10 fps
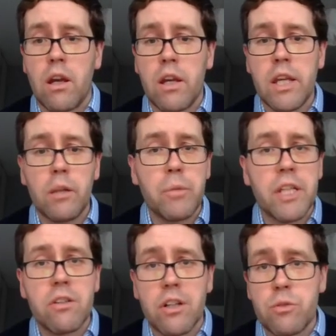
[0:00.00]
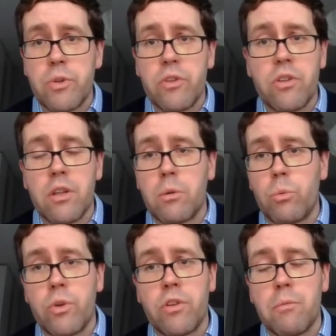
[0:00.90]
he'll be in touch with
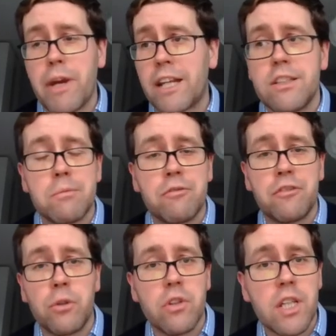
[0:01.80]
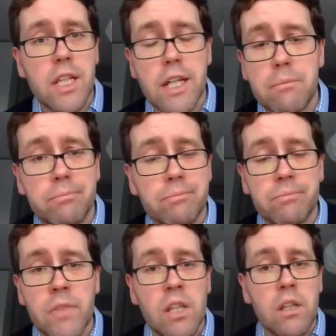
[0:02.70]
the mechanism for
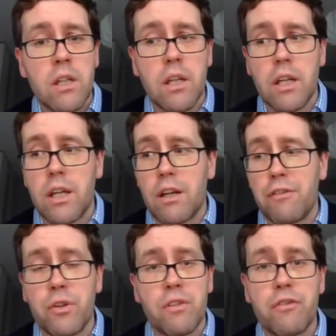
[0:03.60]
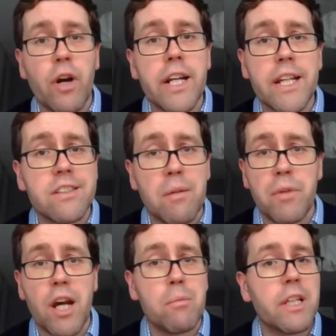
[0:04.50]
the Friday
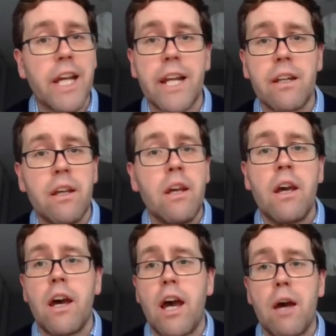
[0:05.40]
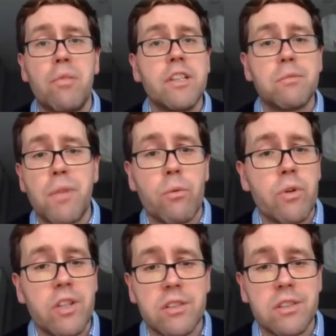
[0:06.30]
seminar. But again, please bear
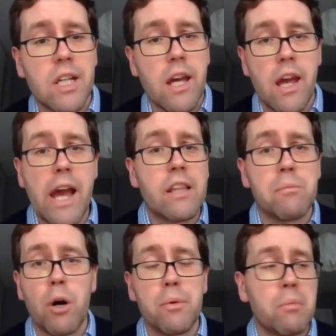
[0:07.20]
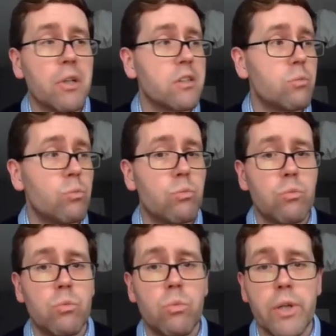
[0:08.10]
with us at the moment, because
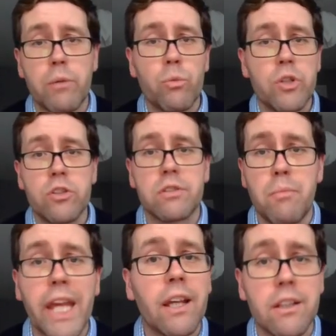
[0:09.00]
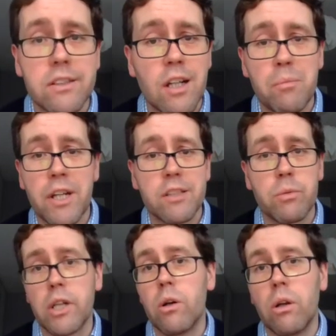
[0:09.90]
we're just making this up as
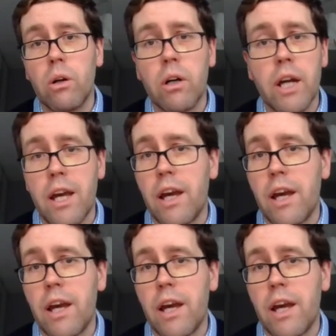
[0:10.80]
we go along